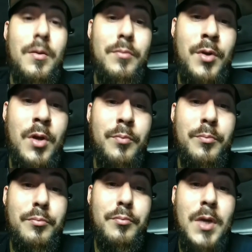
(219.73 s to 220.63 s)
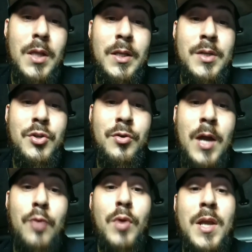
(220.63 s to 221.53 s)
you know, at least you're
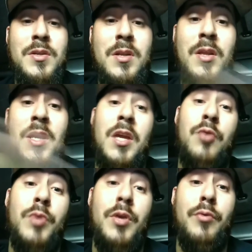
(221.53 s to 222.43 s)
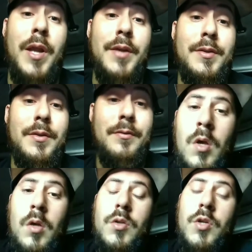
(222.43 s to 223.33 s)
not raising and then getting re-raised.
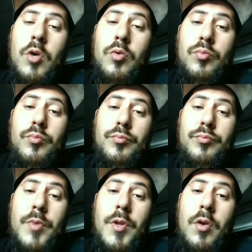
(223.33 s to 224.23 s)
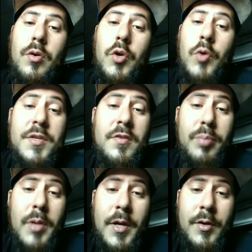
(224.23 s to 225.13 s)
So there are
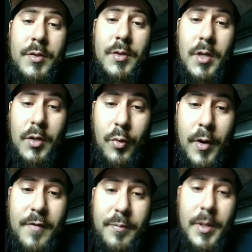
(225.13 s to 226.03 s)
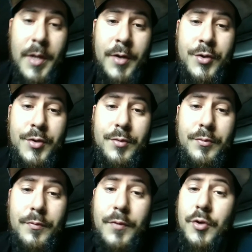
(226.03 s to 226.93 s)
aggressive players and creative
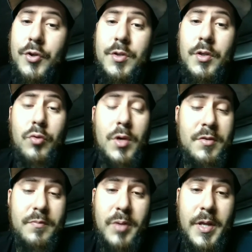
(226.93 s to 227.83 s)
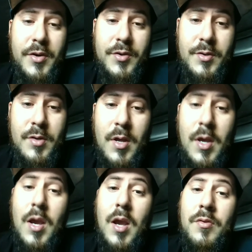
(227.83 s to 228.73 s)
players. They're just aggressive players.
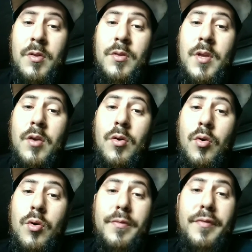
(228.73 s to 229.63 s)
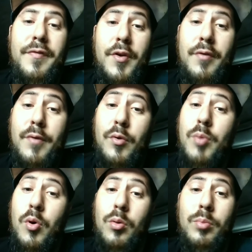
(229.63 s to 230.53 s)
And then there are fit or
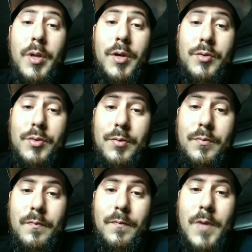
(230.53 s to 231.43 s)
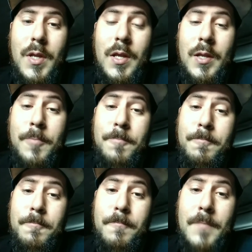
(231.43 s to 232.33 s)
fold poker players. And